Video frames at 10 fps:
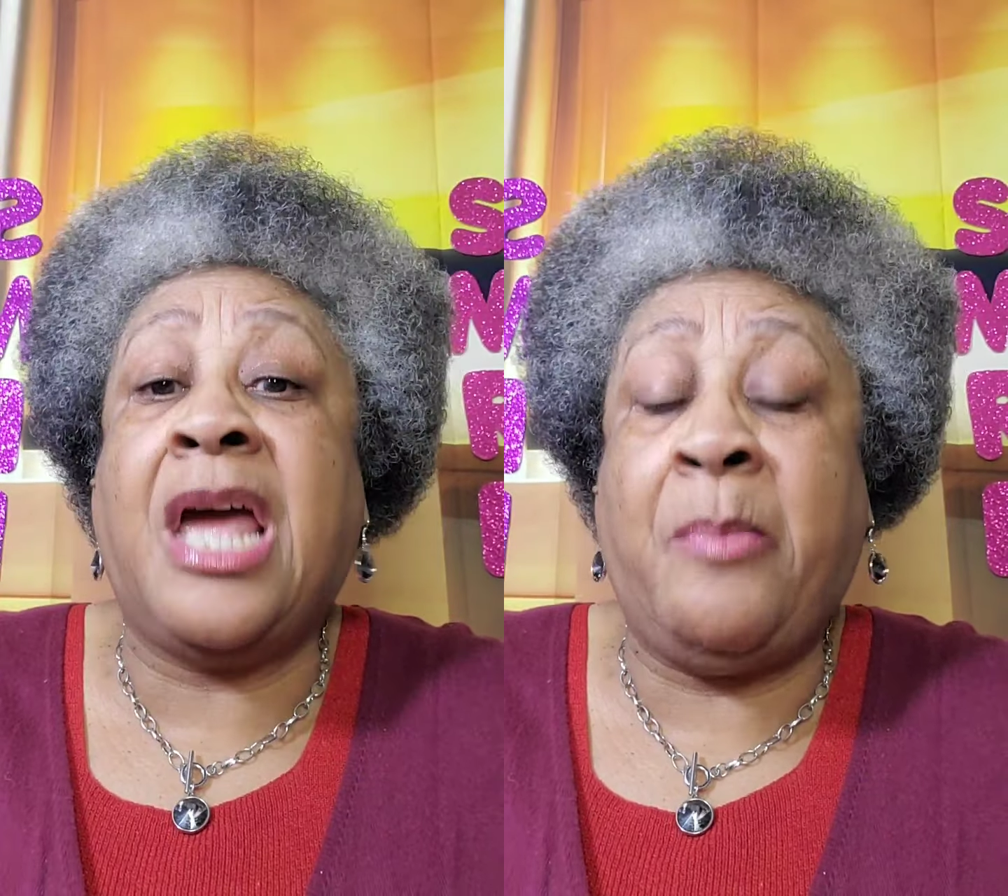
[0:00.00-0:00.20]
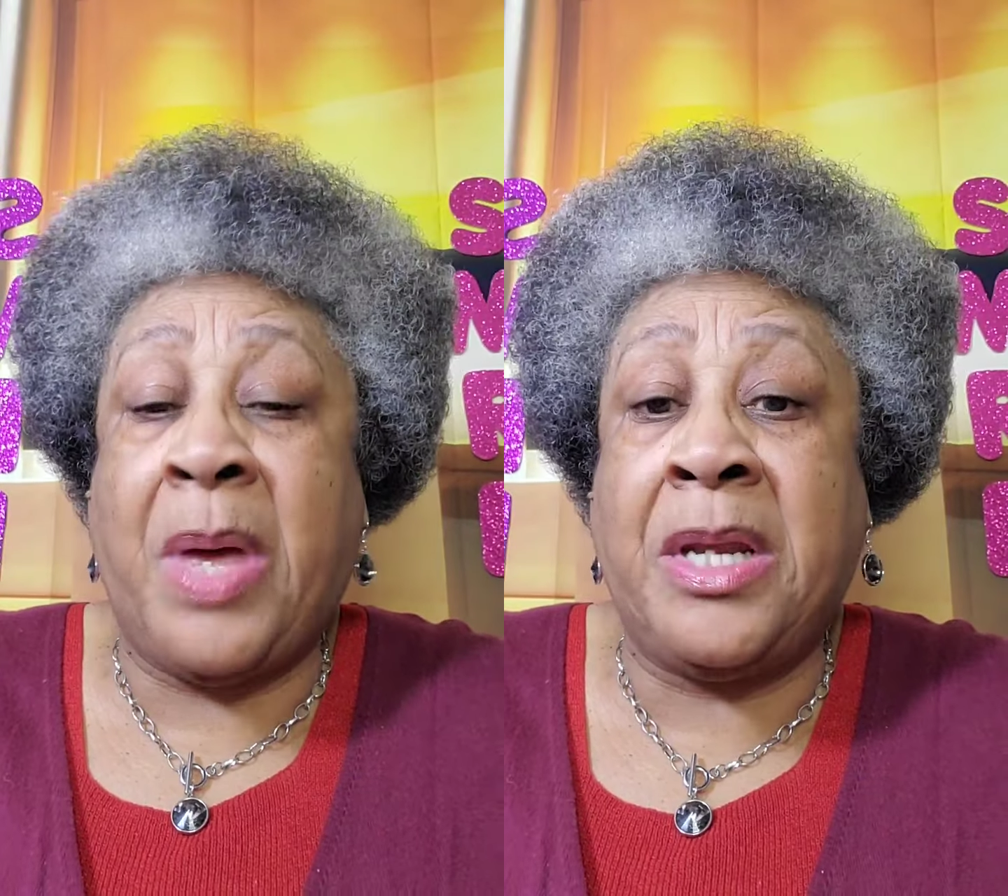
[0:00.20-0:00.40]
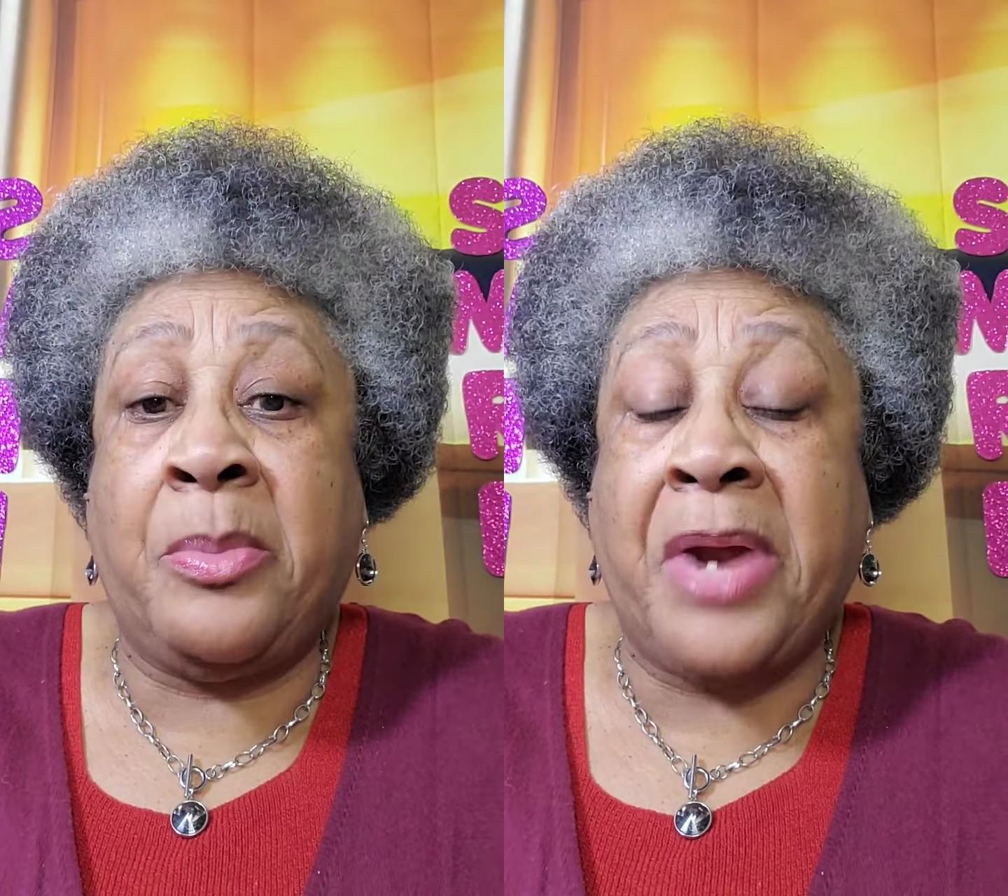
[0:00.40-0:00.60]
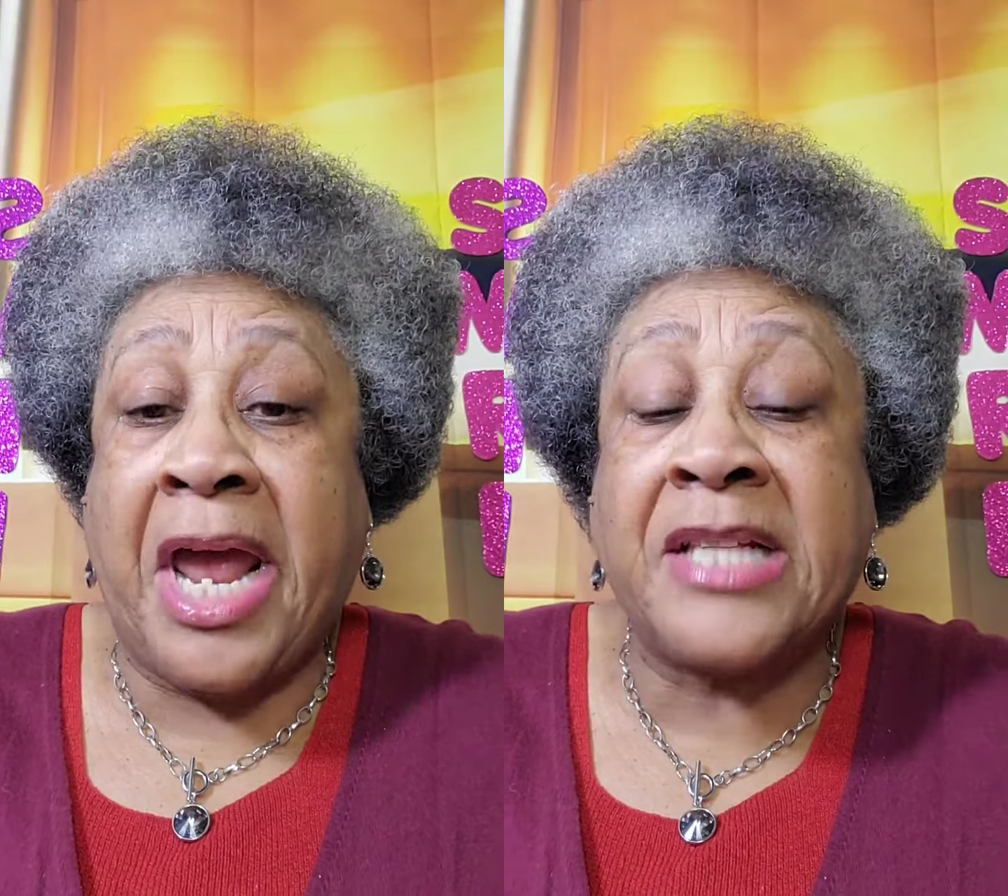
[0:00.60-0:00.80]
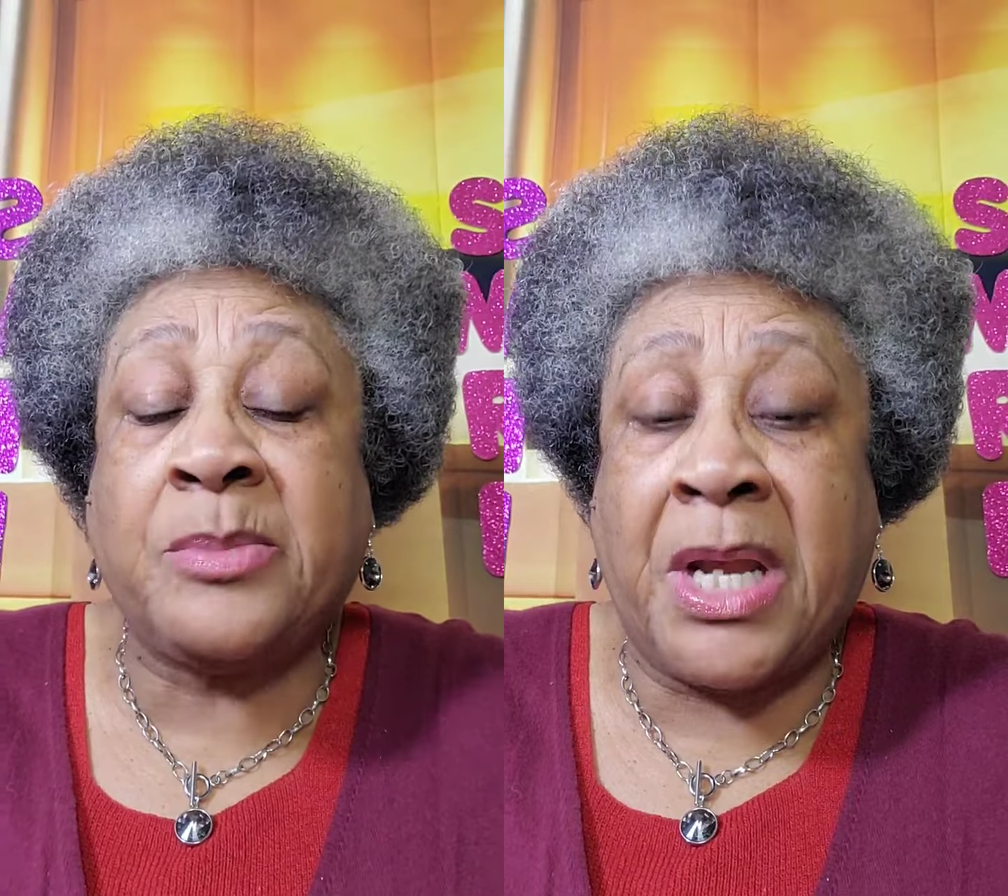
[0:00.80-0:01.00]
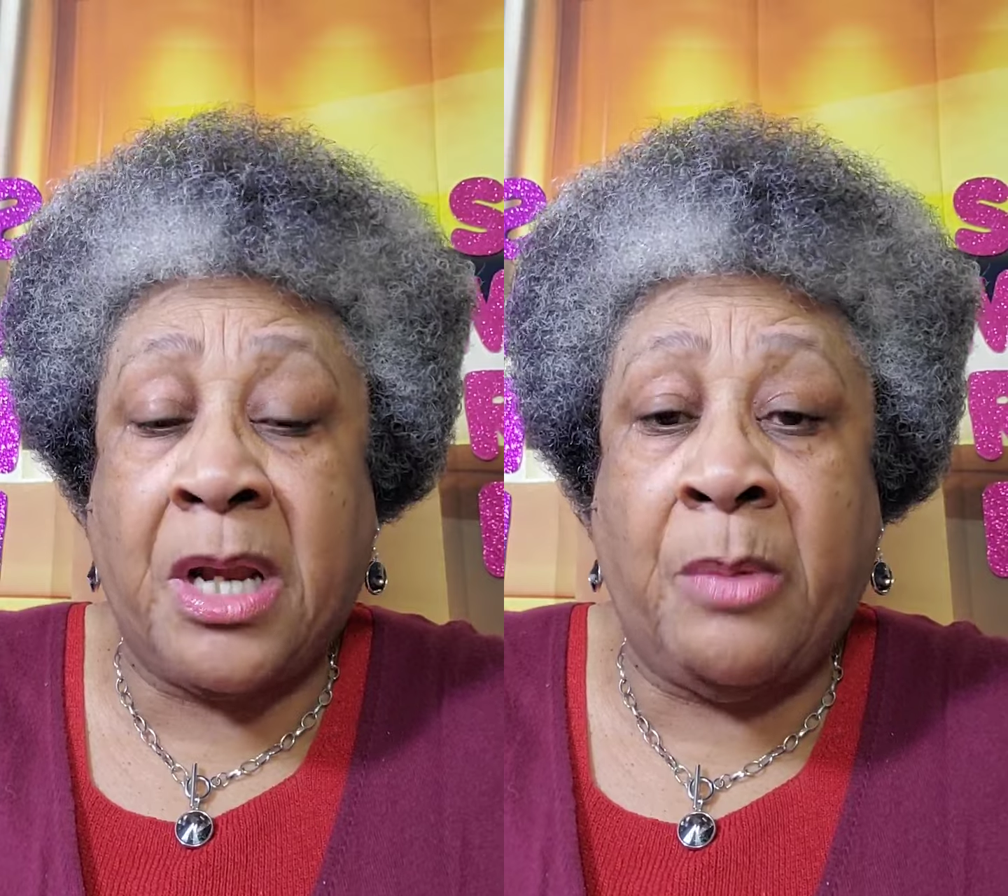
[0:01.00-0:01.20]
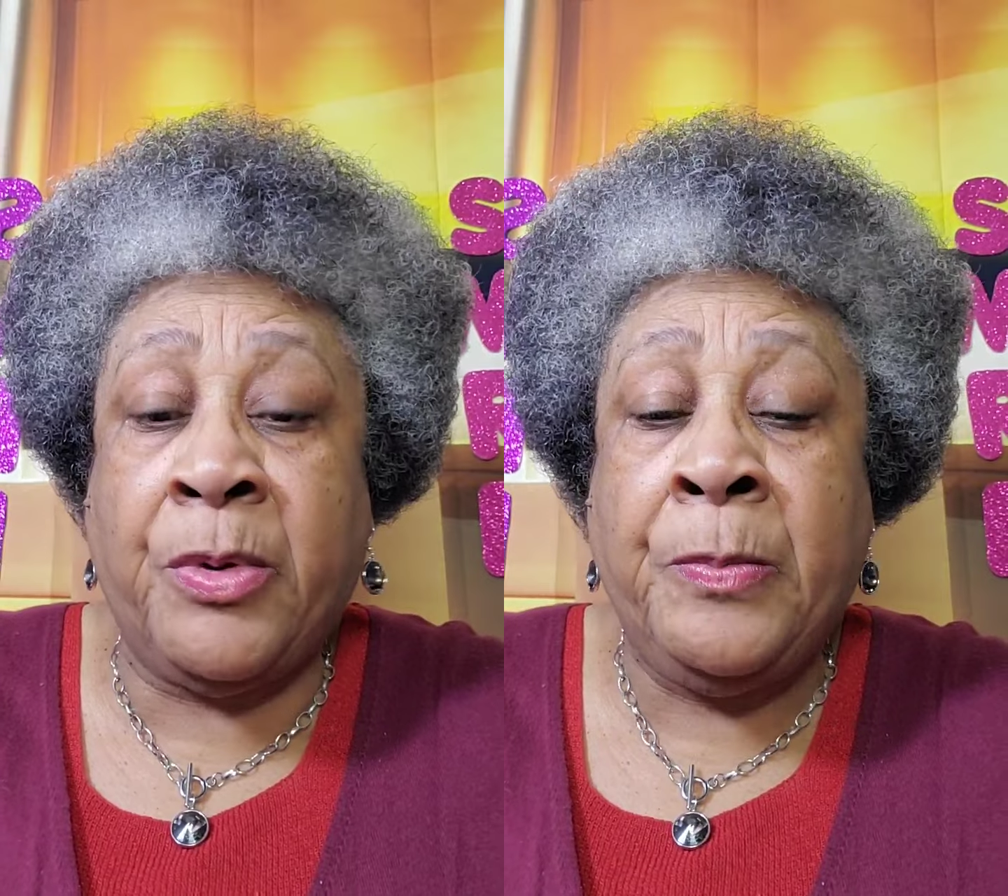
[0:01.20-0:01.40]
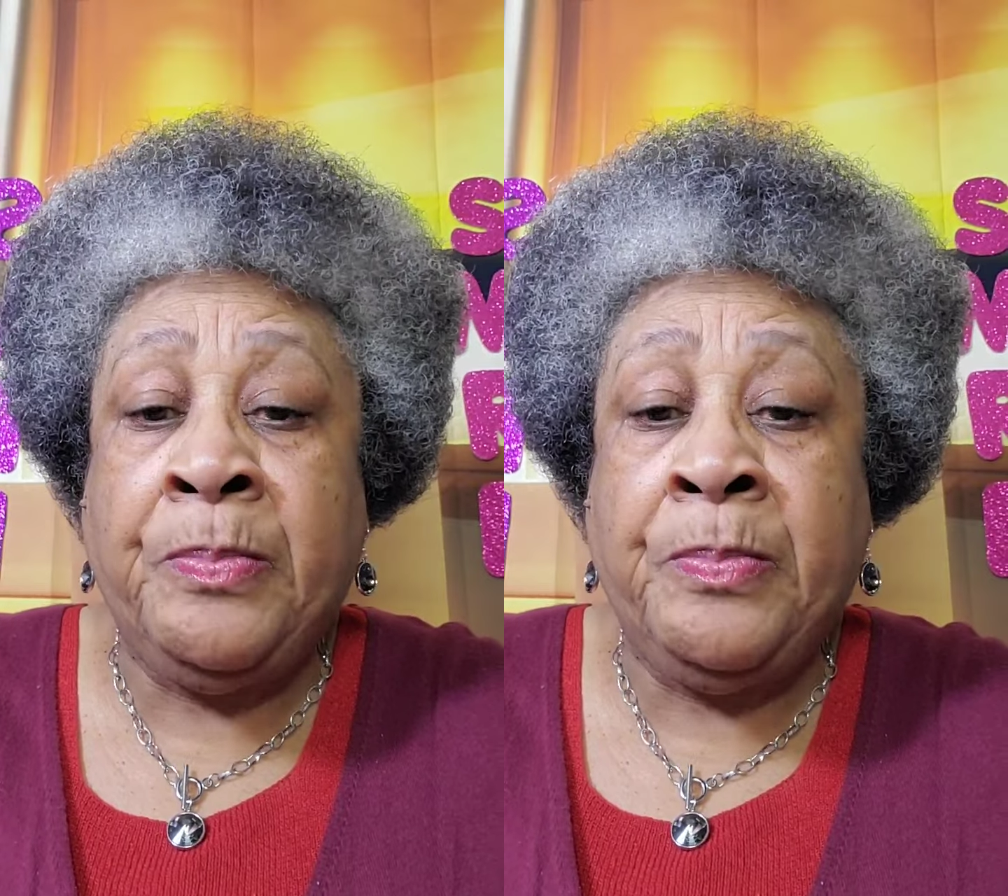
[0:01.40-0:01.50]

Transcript: have my number has my number.